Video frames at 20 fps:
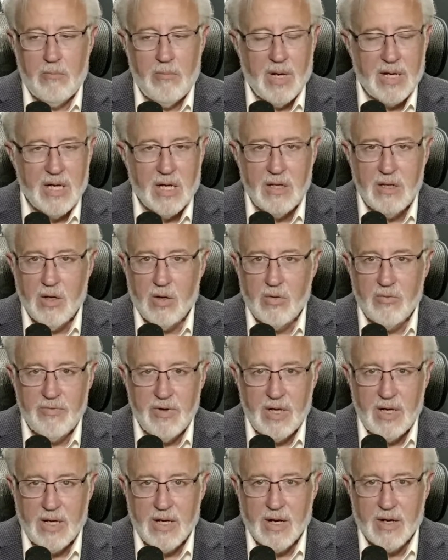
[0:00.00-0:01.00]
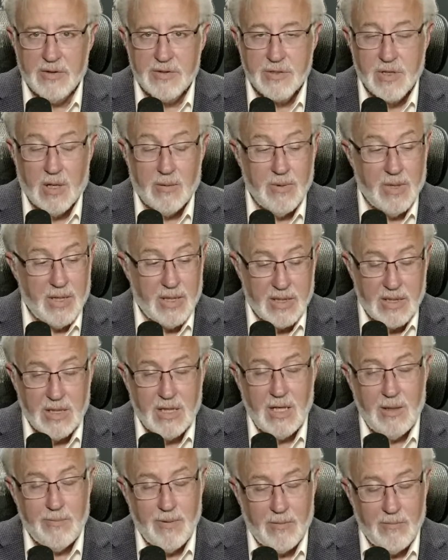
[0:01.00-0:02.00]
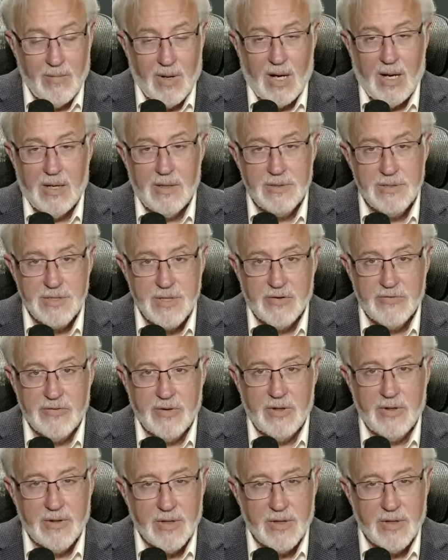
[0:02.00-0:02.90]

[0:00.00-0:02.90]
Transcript: making note of any kind of trauma. And keep in mind, Jesse,